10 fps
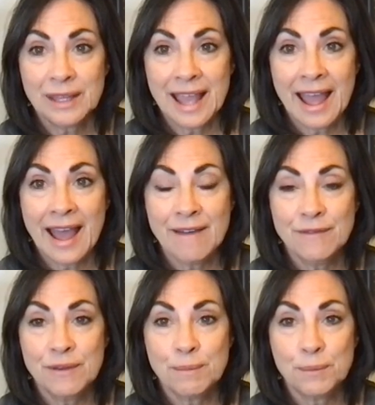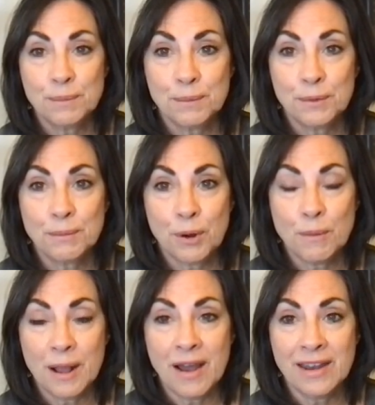really have the
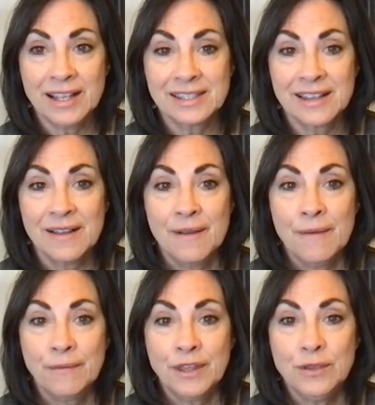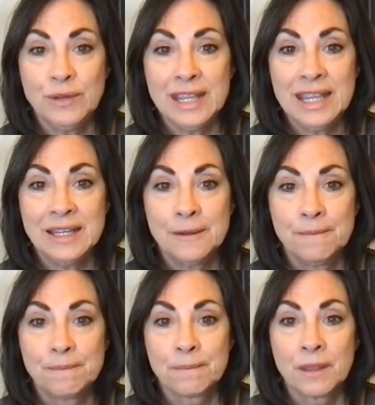probiotics that you need.
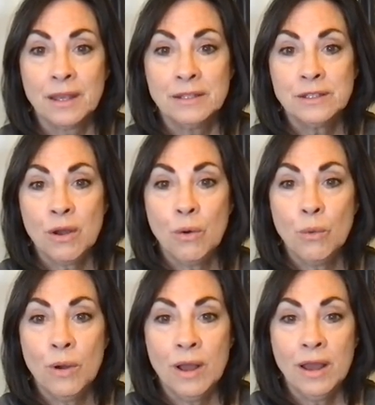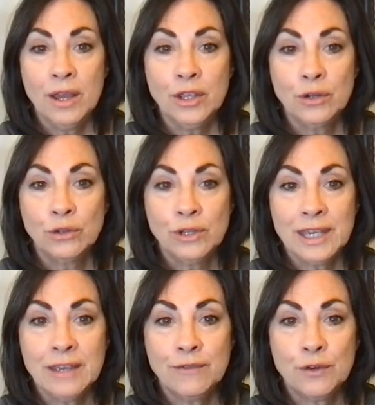So you're
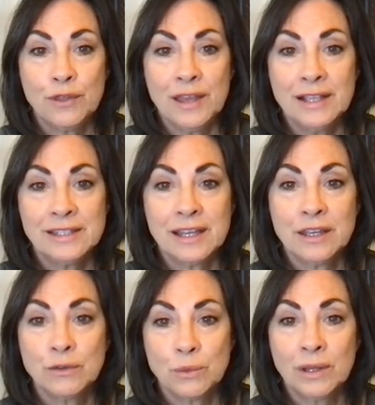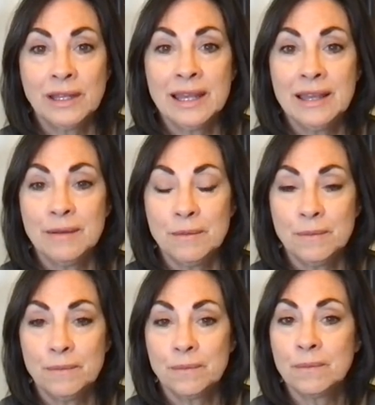looking for things that can really
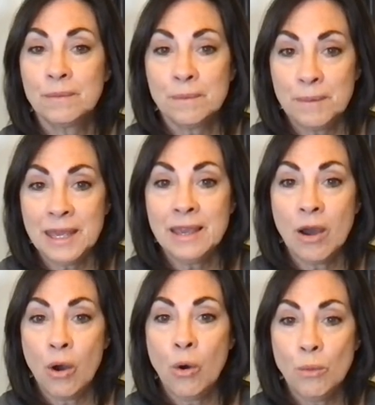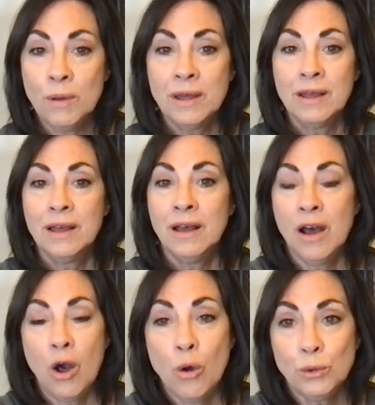be home
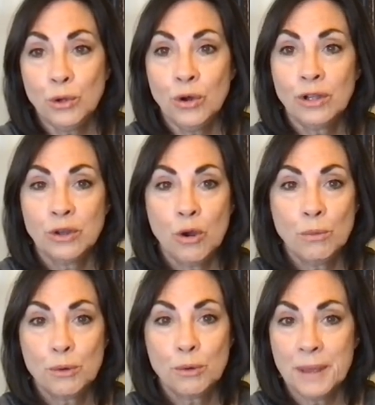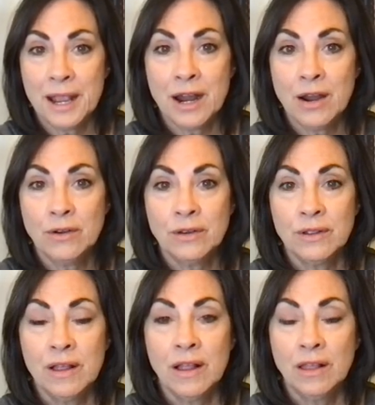cooked, home prepared,
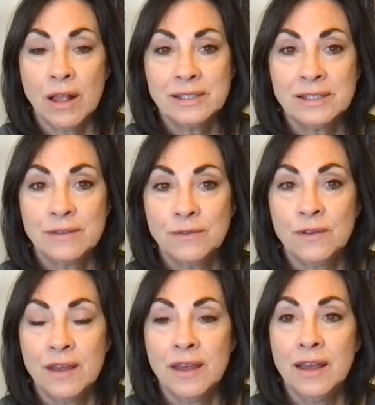lots of